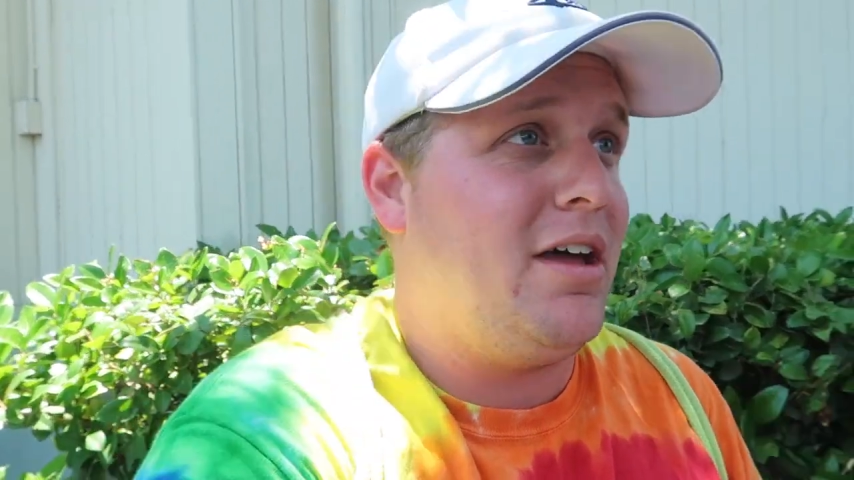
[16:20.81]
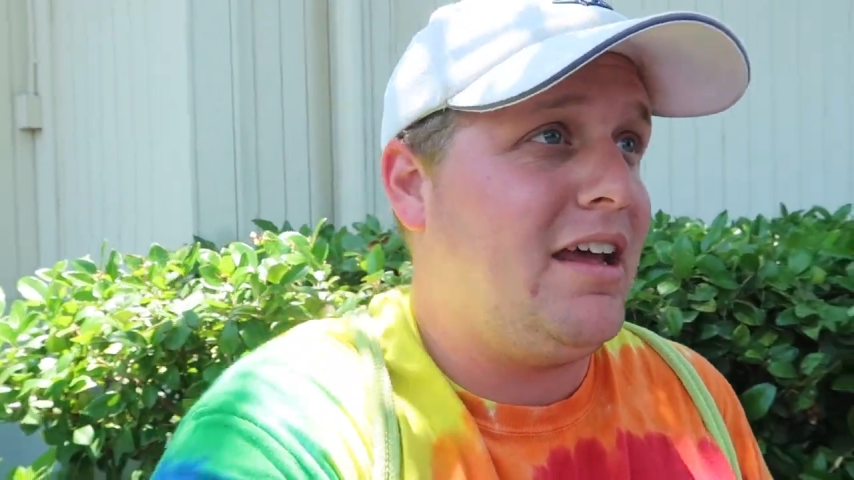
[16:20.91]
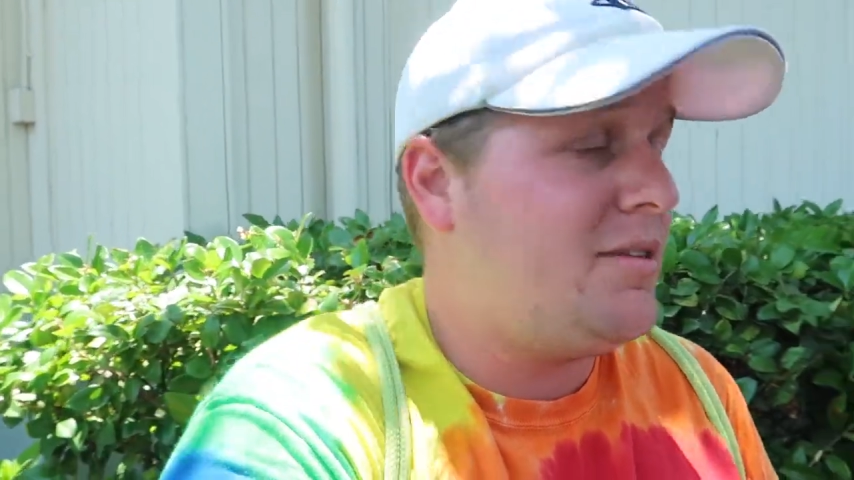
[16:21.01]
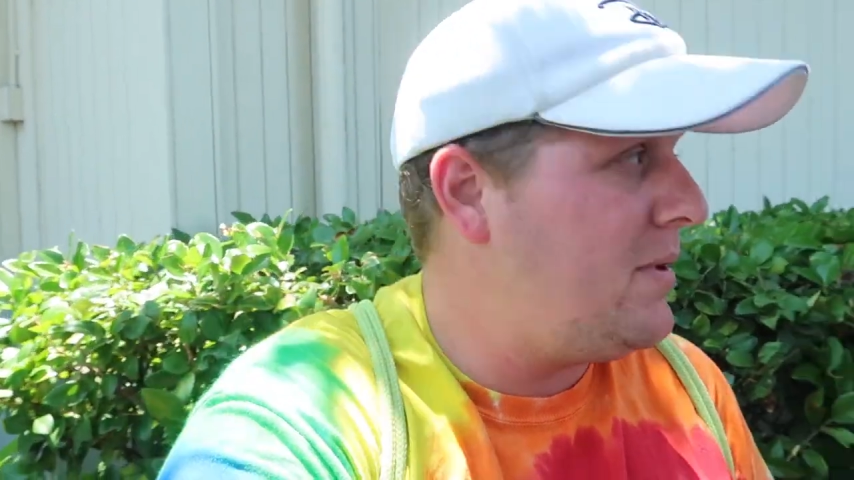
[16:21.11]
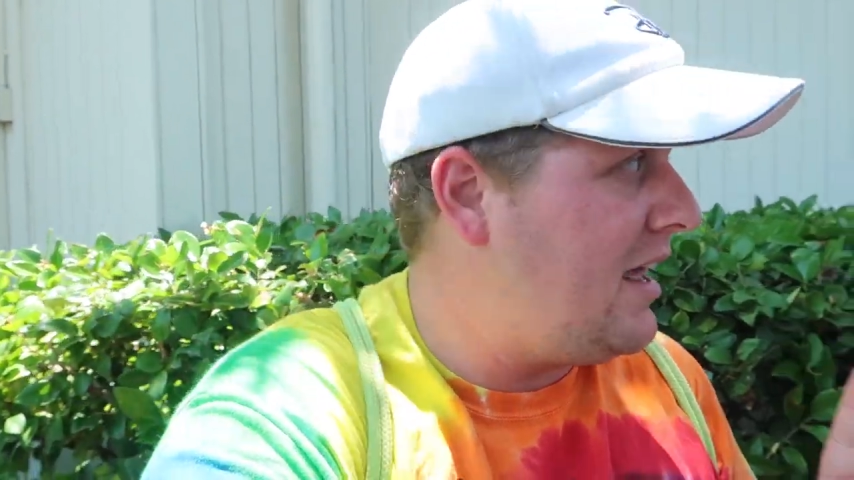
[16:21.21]
but
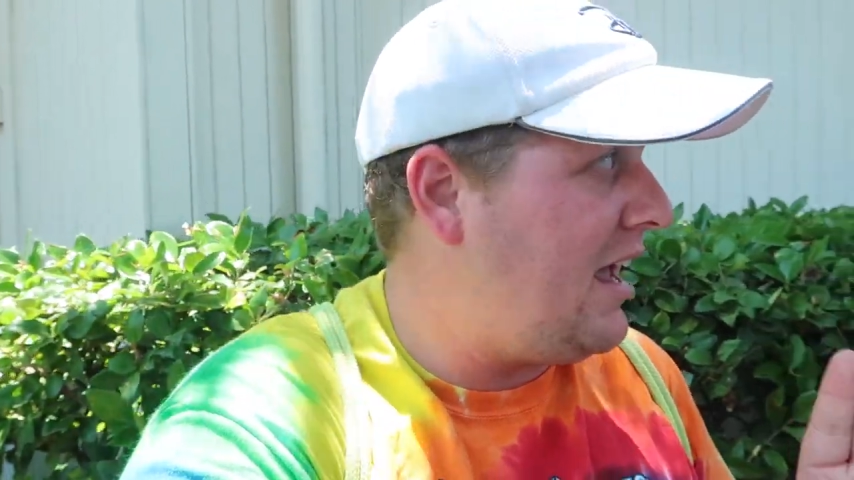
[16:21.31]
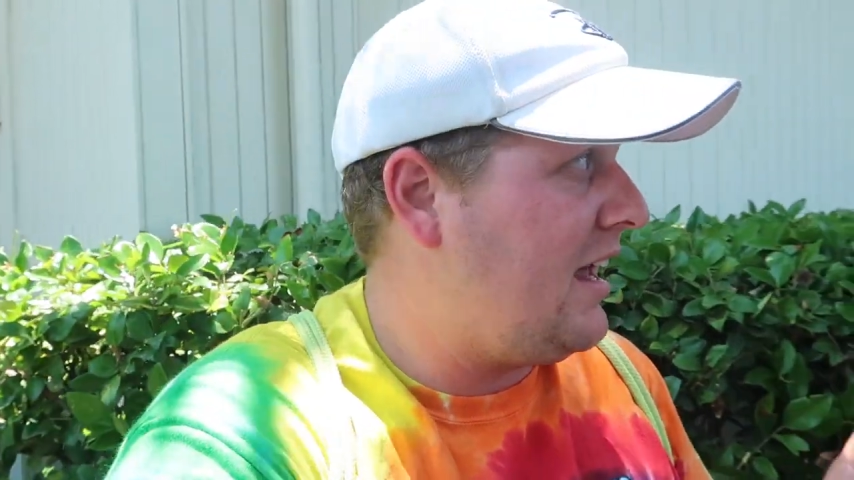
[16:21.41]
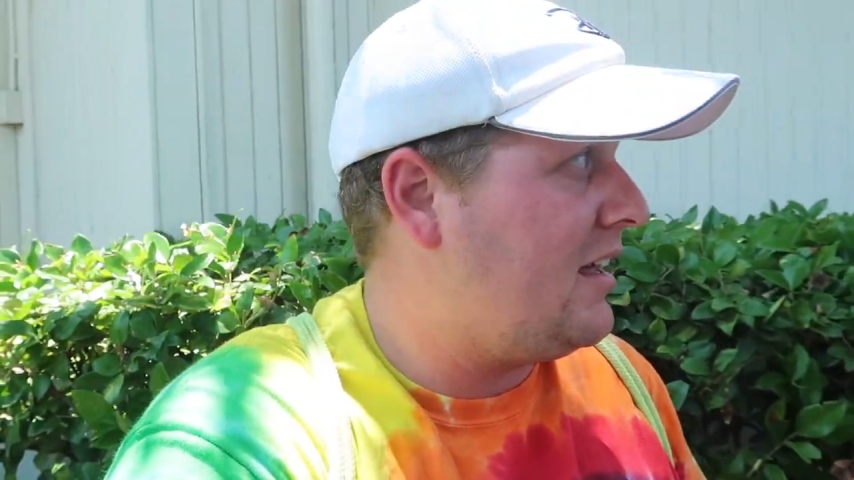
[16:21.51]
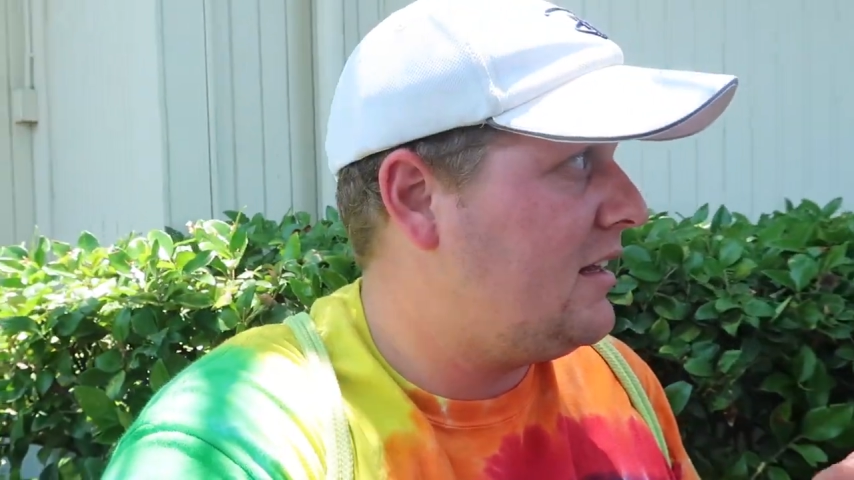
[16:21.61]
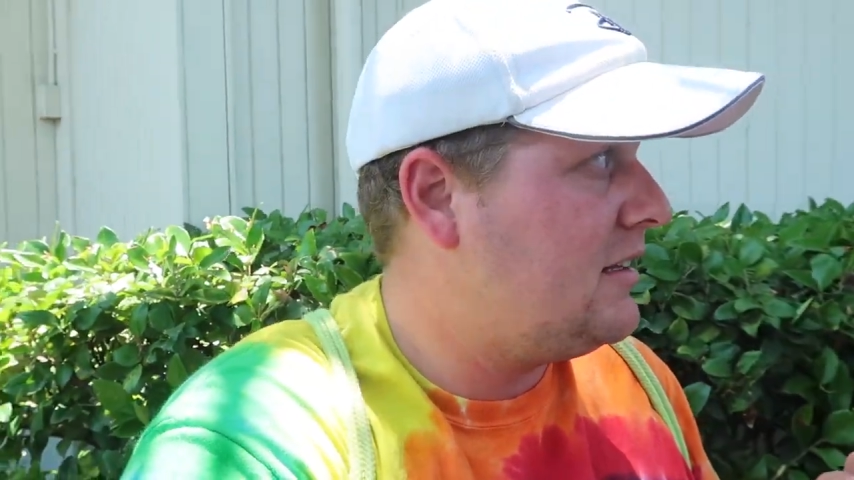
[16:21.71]
it's been
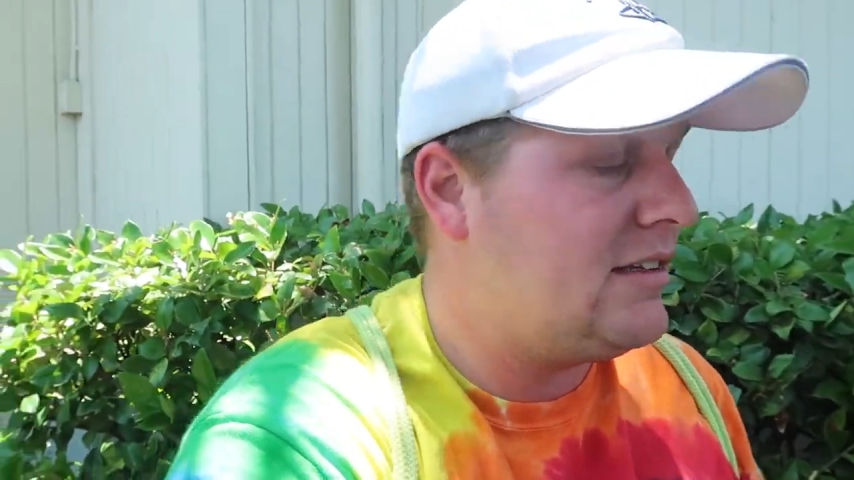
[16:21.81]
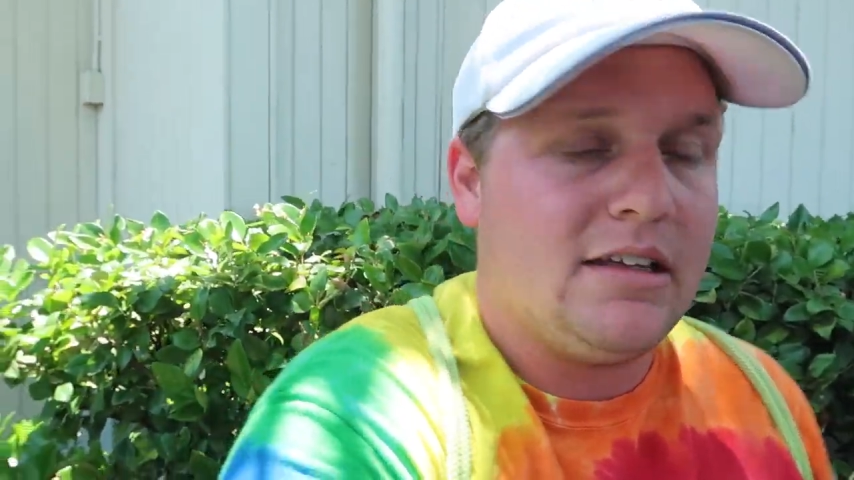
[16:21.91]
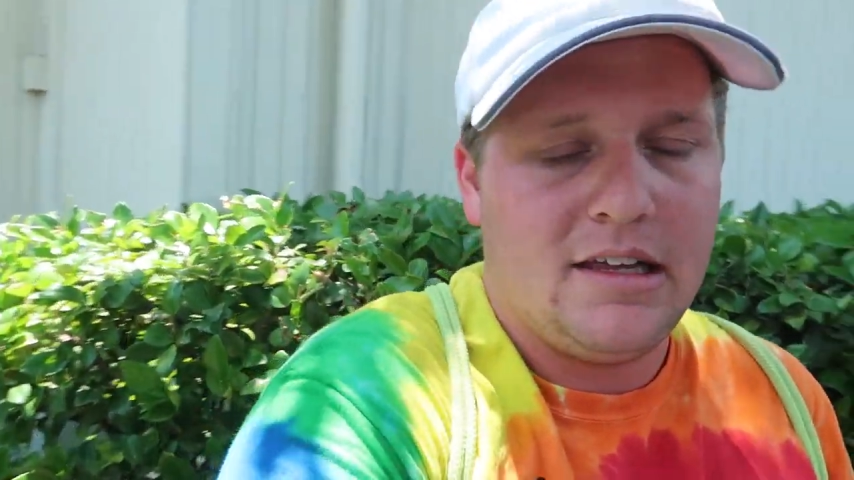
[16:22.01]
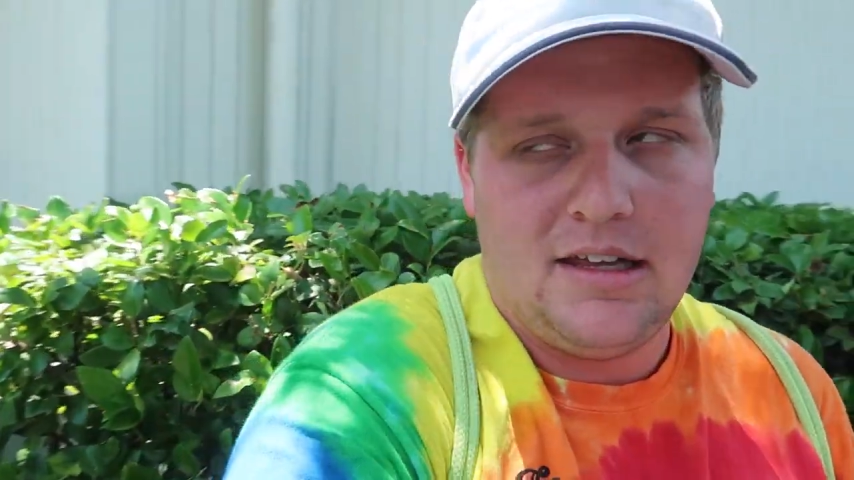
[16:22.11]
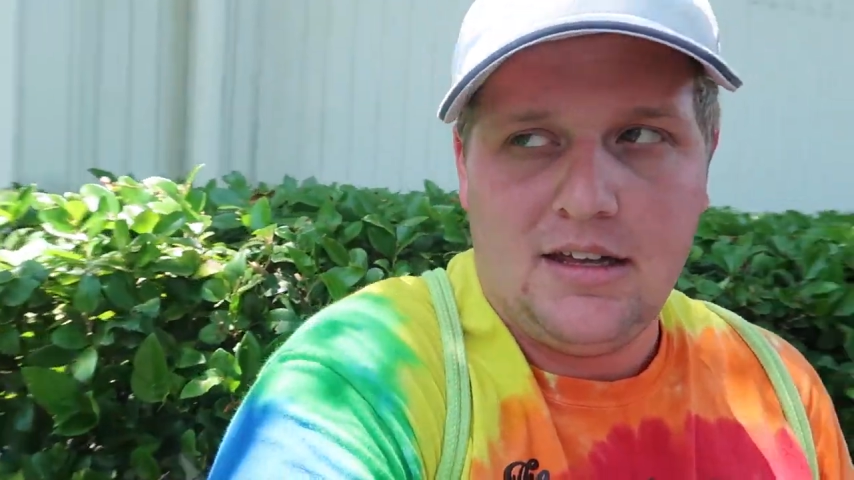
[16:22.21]

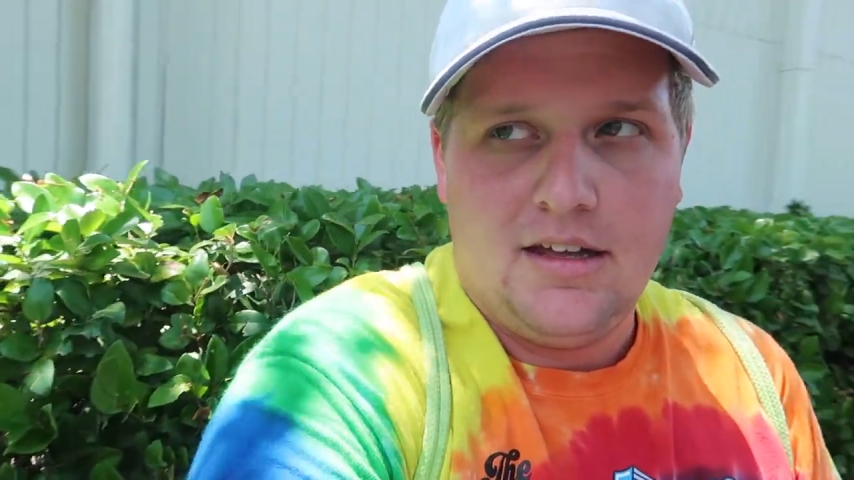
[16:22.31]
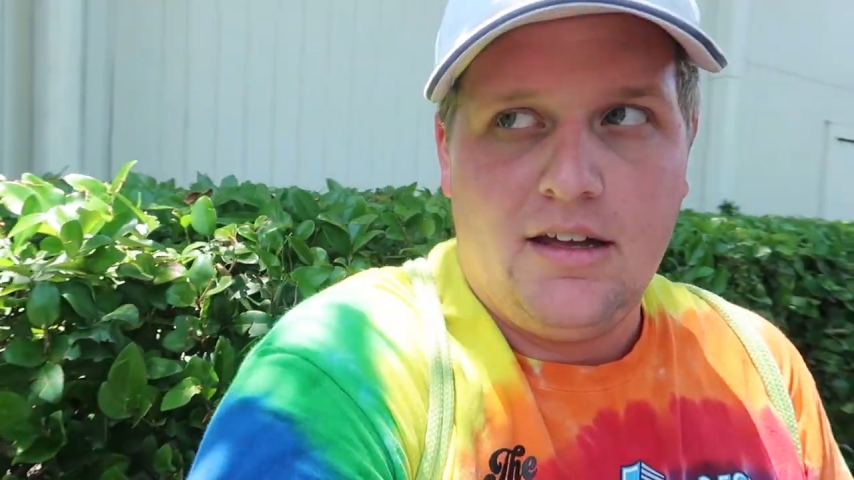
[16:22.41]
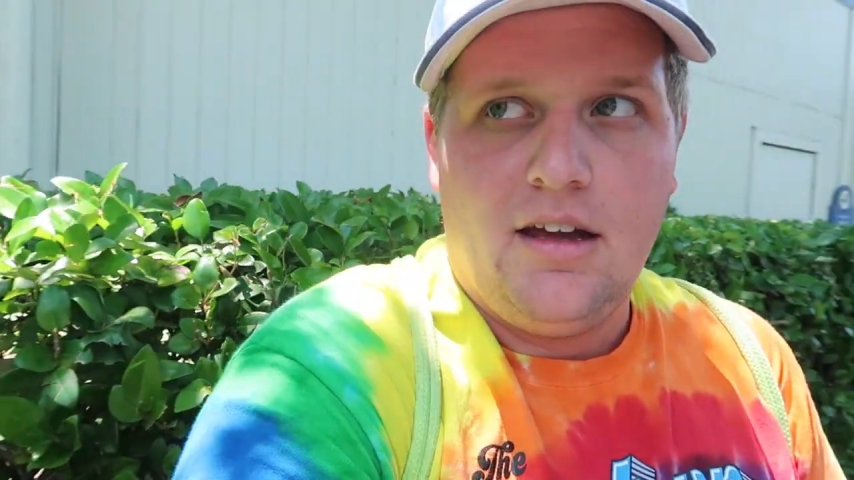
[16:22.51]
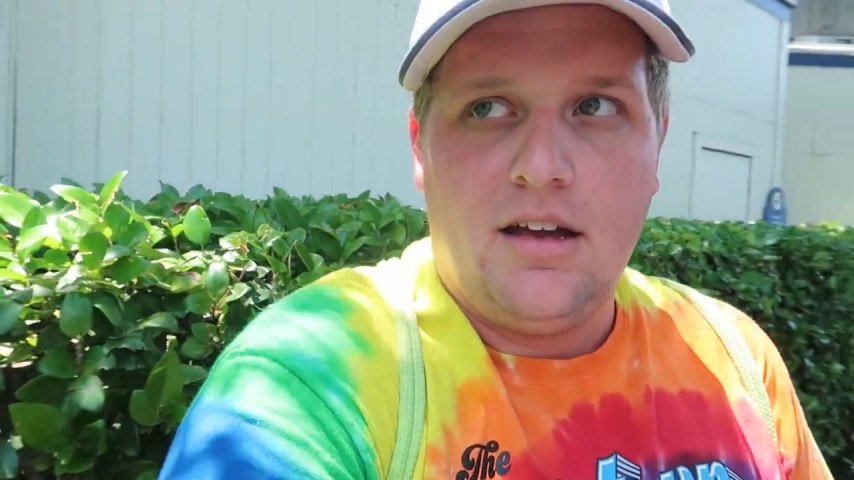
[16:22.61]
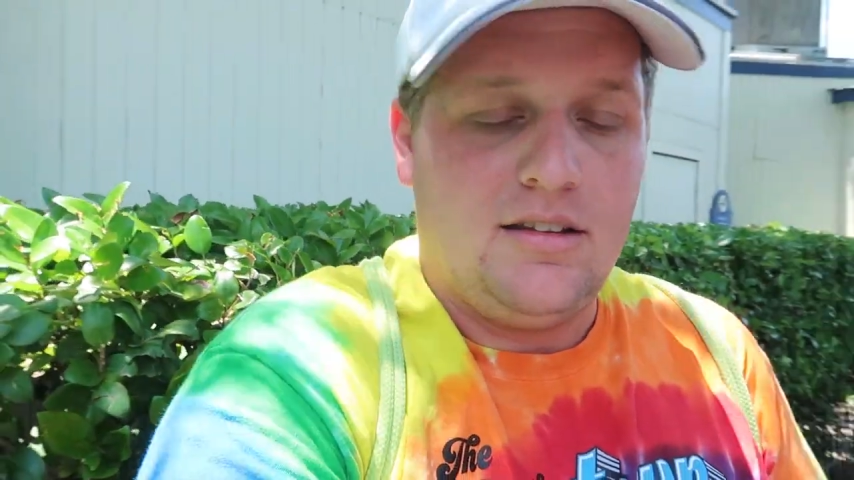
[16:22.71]
a,